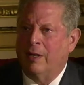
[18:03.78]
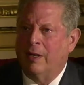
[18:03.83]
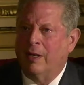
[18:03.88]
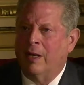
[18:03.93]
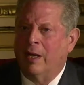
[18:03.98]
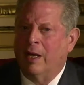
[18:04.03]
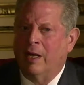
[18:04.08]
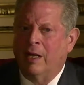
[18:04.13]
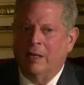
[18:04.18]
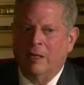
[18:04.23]
to
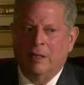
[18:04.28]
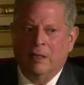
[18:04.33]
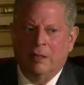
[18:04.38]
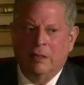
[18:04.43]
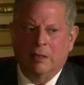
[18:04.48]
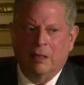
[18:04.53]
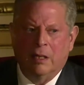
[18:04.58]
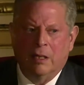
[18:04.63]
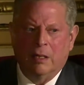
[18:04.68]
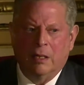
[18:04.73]
gain
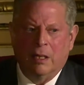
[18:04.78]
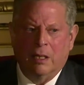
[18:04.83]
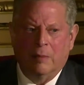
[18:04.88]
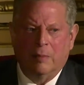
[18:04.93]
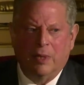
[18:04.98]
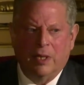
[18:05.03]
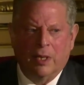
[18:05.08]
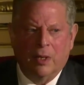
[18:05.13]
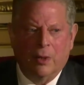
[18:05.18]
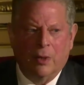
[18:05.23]
a
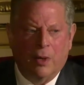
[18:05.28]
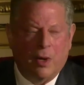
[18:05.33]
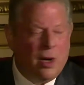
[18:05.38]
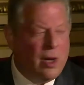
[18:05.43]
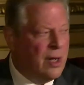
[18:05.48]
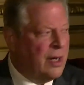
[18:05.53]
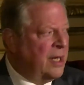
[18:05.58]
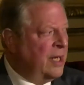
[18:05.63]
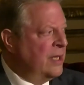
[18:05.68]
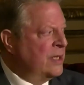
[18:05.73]
bigger
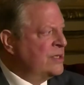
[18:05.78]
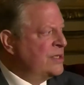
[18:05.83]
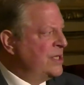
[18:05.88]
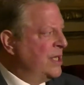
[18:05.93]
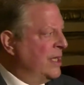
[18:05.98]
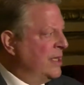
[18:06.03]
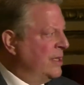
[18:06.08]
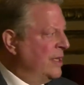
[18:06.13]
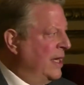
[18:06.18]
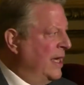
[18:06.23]
audience
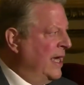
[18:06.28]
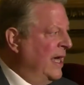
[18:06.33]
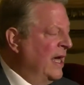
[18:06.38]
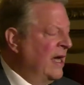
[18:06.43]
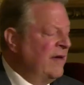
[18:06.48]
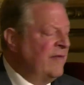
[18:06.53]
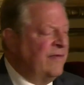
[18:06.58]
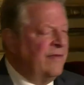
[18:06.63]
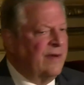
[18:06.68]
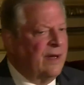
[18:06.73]
and to
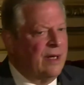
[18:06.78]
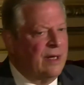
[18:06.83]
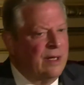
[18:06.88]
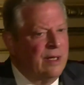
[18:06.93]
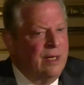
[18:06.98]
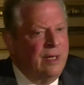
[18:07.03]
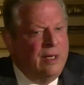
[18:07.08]
have a